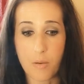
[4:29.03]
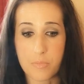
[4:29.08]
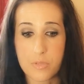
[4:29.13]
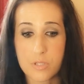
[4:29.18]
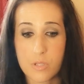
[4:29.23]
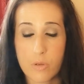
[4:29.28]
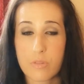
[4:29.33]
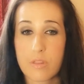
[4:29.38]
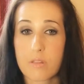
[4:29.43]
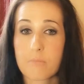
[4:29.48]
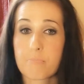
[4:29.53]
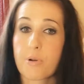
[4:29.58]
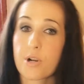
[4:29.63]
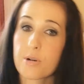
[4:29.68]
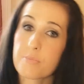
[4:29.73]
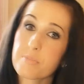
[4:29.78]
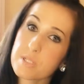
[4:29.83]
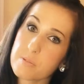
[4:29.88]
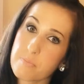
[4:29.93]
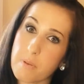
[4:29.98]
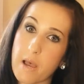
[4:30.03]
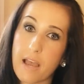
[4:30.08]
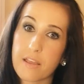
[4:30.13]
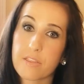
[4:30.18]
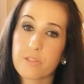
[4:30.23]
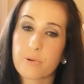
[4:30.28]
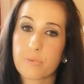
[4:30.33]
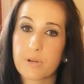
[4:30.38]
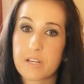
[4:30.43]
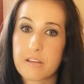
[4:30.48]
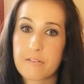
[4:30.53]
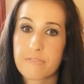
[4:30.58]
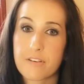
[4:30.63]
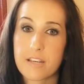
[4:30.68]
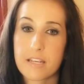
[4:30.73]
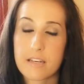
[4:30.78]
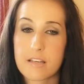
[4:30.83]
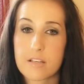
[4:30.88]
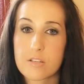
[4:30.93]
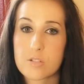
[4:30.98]
So the purpose behind the
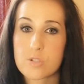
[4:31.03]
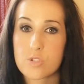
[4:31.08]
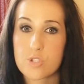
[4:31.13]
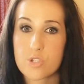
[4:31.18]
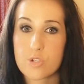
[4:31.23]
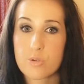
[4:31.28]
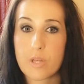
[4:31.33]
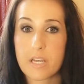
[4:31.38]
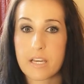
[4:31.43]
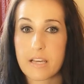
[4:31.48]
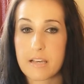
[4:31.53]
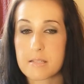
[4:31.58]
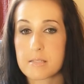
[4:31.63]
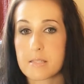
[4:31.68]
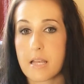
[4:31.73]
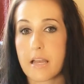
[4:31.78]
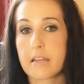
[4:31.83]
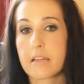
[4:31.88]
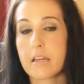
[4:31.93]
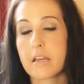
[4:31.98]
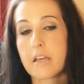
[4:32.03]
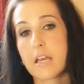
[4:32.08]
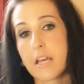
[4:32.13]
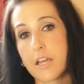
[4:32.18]
refeed is to, like I said,